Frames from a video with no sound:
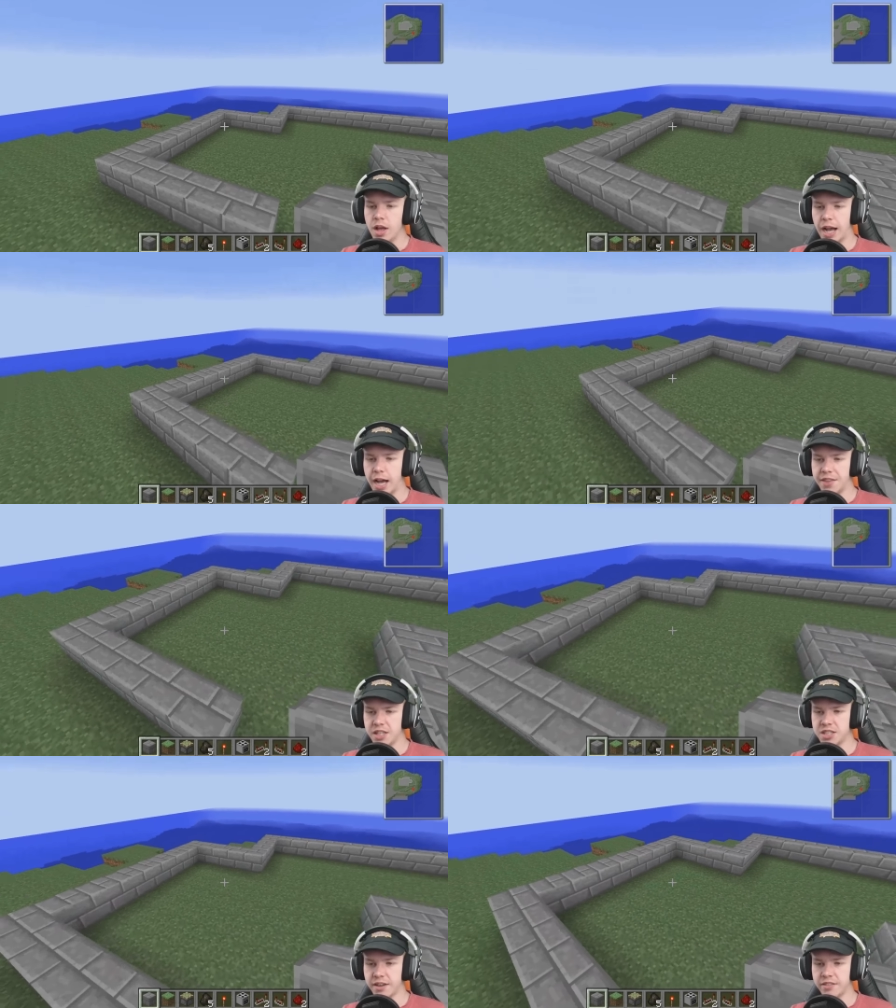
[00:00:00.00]
Uh,
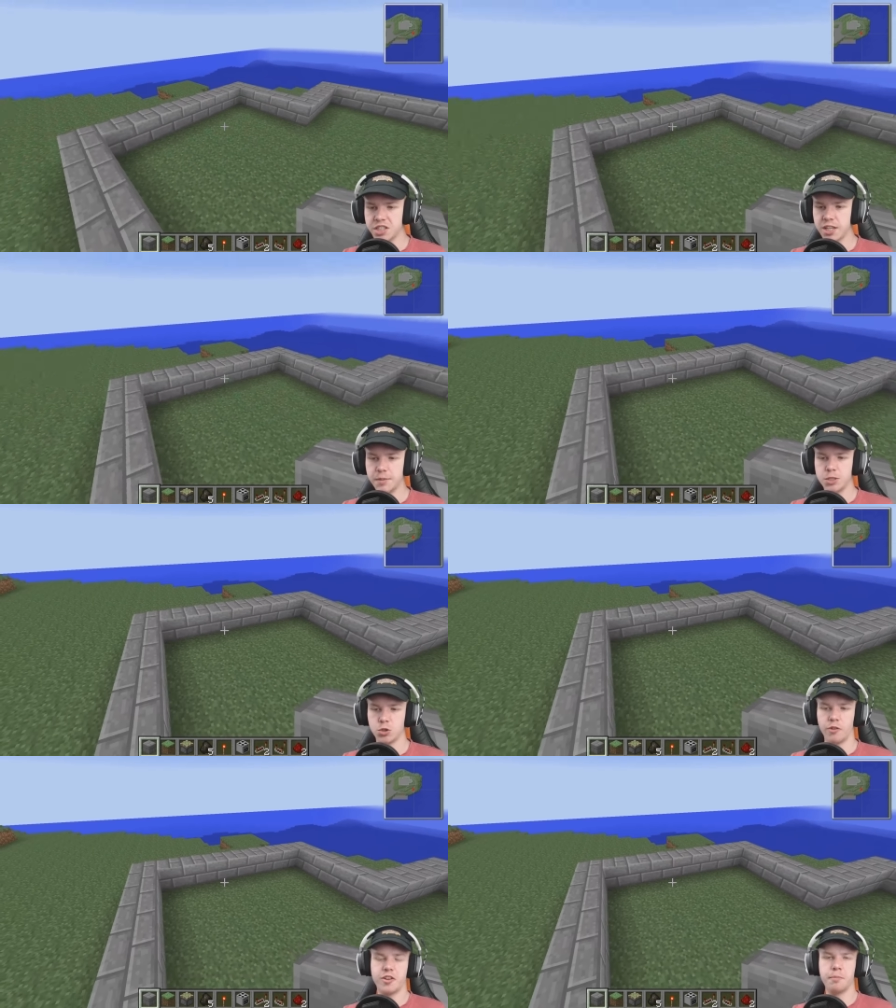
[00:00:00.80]
this area is going to be
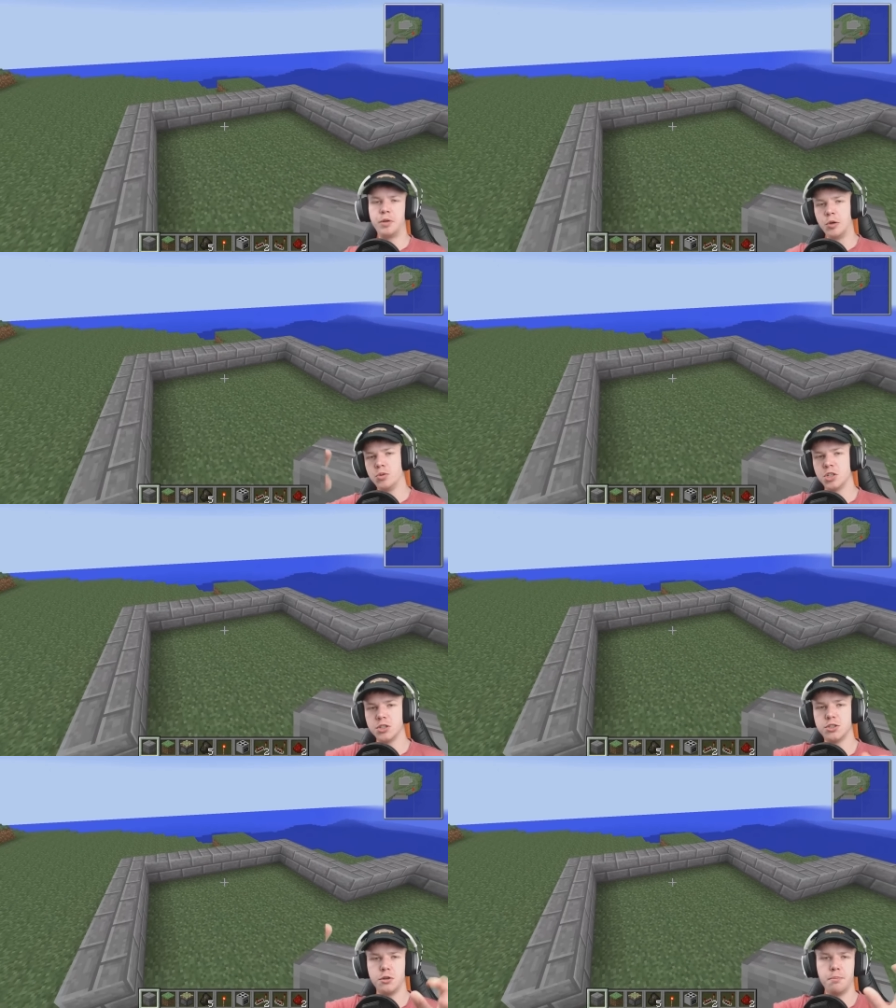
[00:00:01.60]
sort of
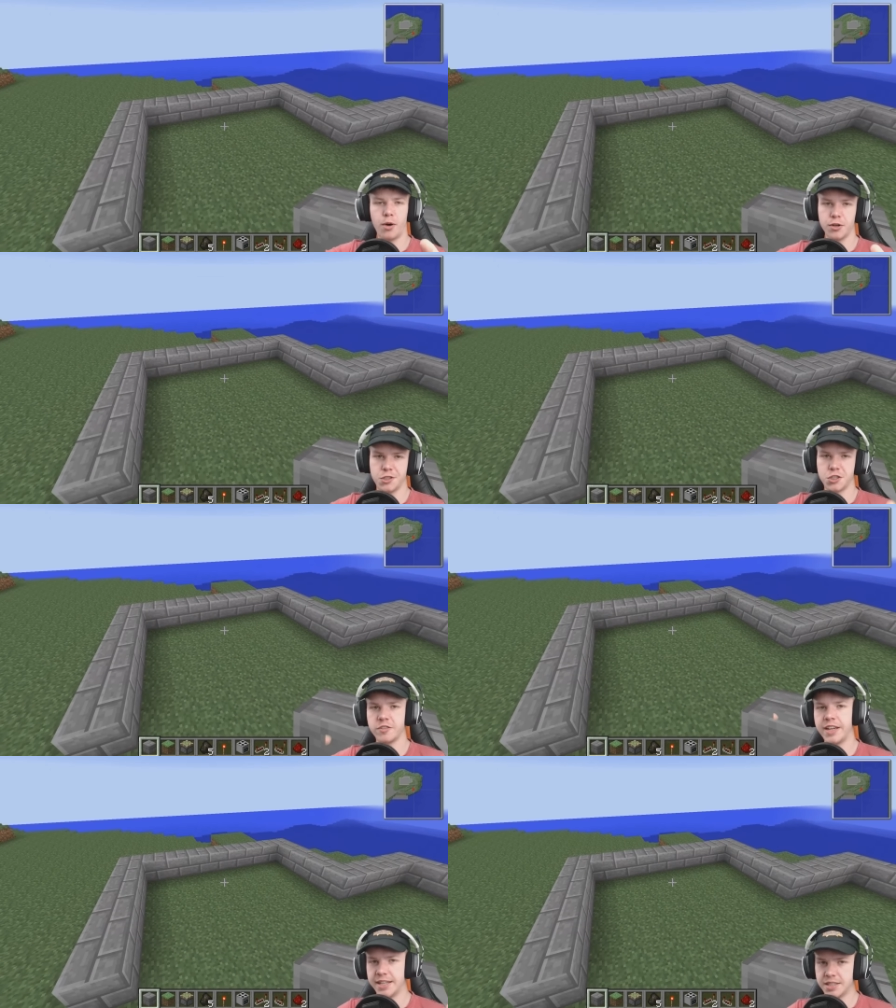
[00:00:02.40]
computers and
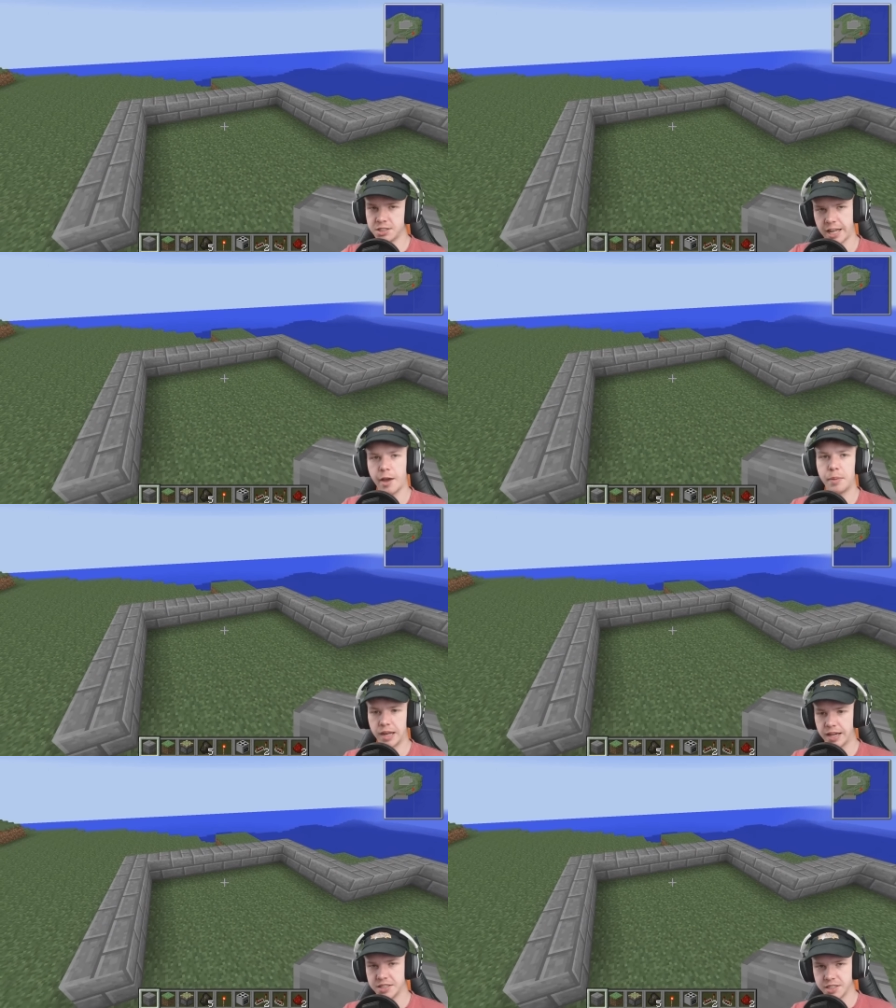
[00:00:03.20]
monitoring and
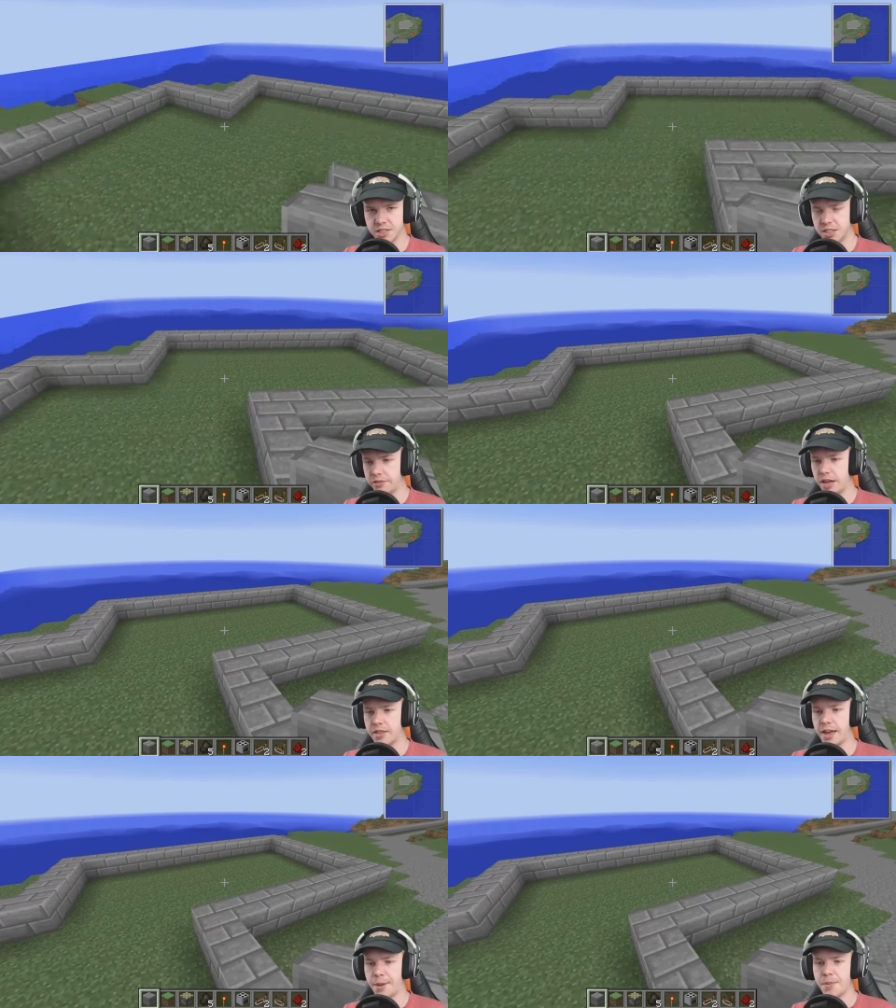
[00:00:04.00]
stabilizing and stuff like
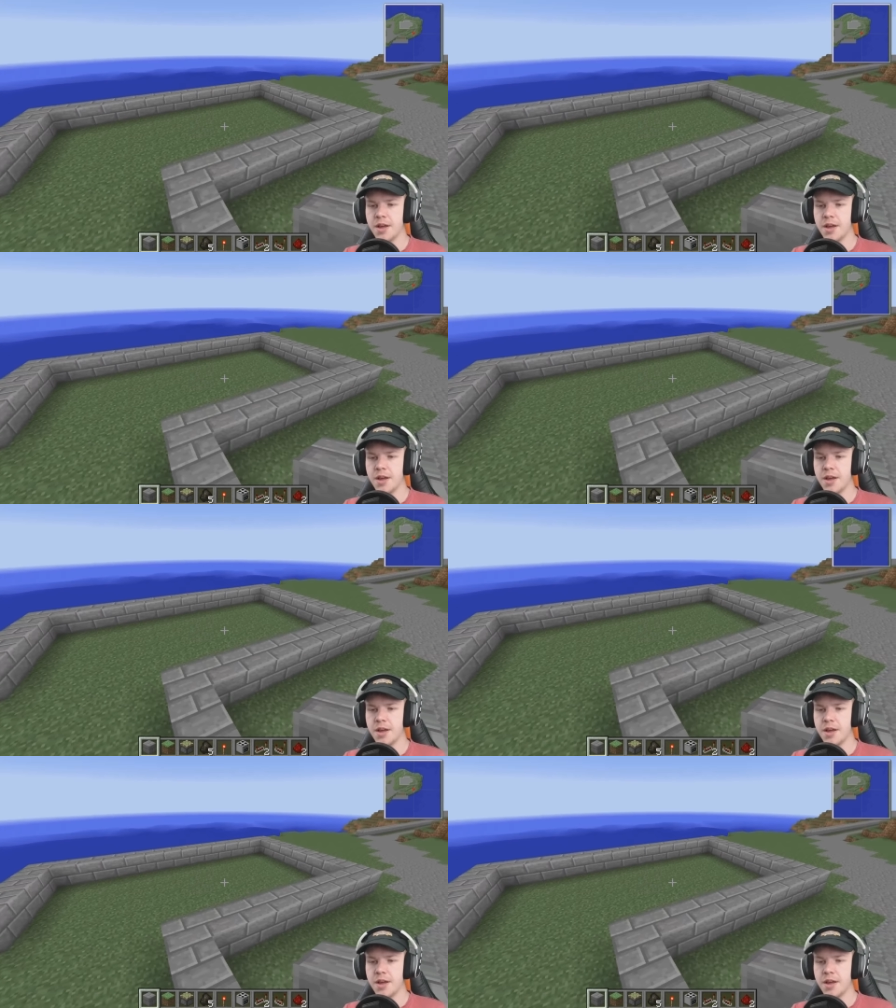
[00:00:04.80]
that.